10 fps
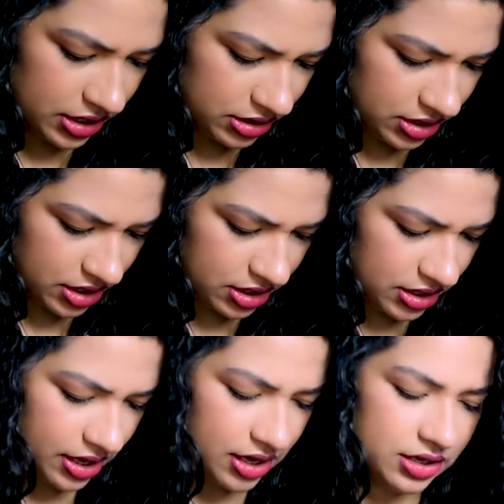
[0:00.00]
I take it?
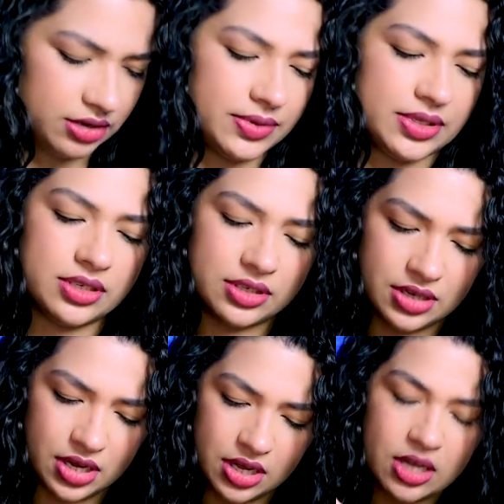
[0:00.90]
Yeah, a little bit.
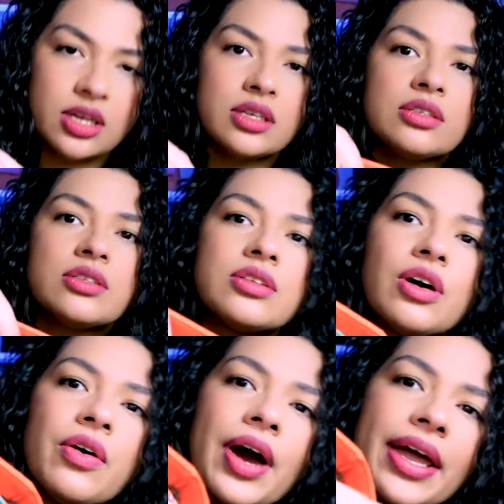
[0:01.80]

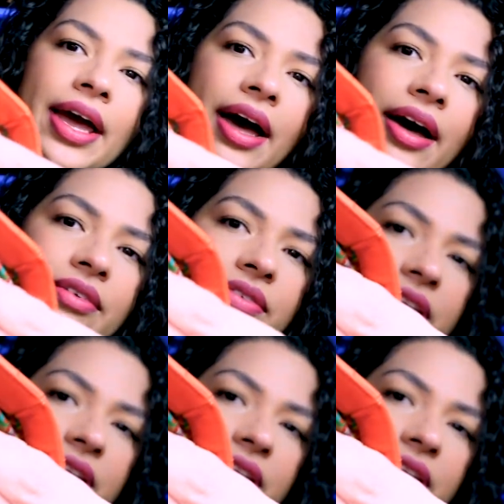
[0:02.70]
So I have